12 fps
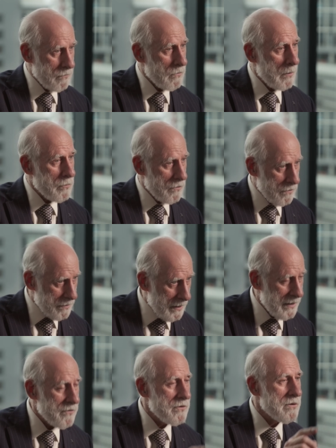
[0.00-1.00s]

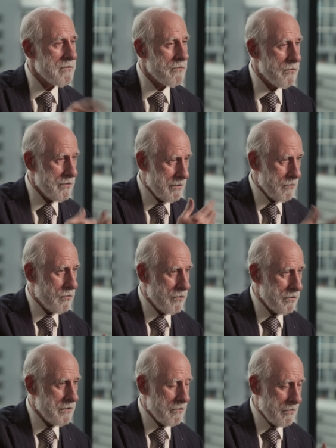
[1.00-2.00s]
representation of what the
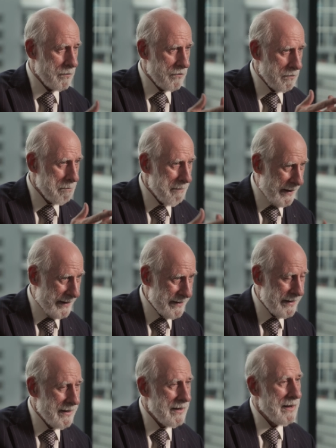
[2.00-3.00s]
word description meant,
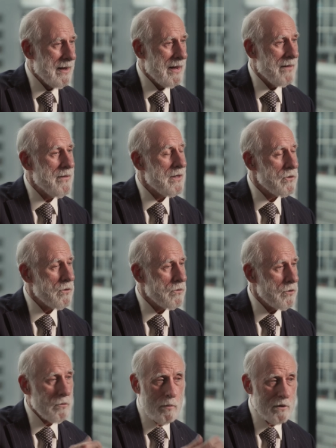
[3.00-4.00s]
and then
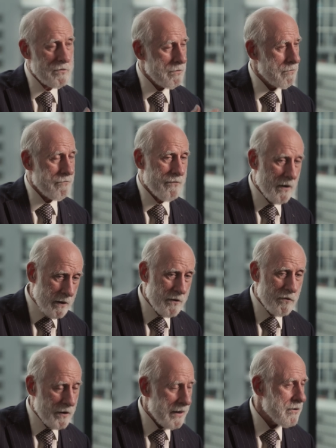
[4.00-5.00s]
do a bunch of fairly
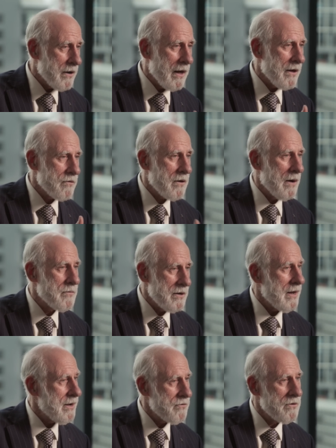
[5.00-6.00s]
standardized
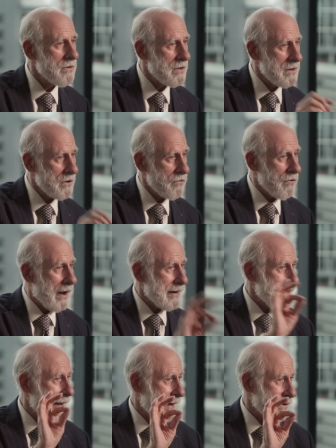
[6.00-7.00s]
computations and
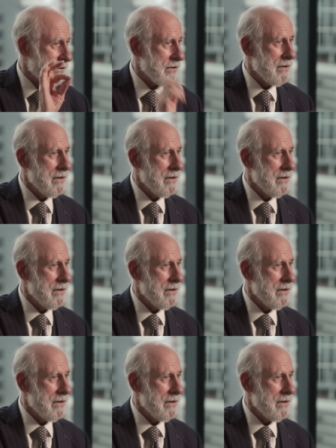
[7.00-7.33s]
extract X